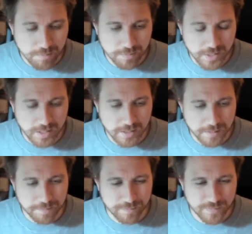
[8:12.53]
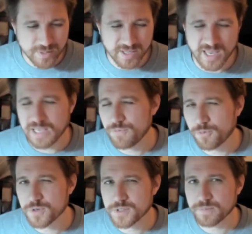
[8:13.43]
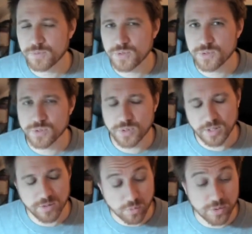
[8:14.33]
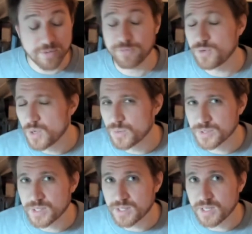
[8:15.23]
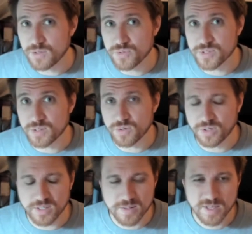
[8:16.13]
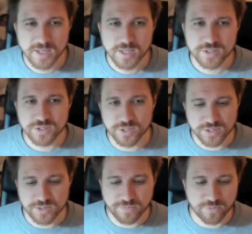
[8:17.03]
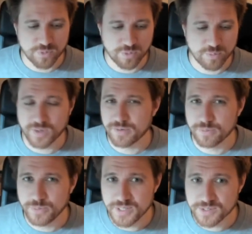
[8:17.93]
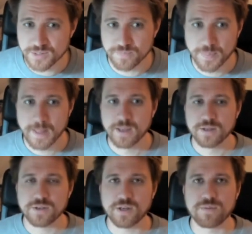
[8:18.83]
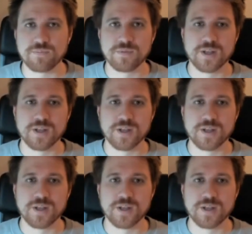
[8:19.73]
can you force them to use early? Or if you notice that they used it early, just for whatever reason, then